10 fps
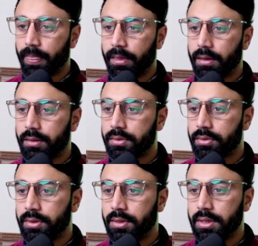So
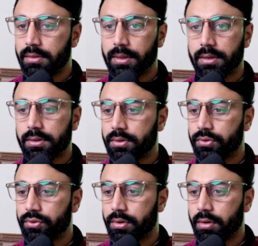these pages should
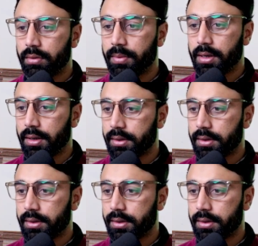not be indexed.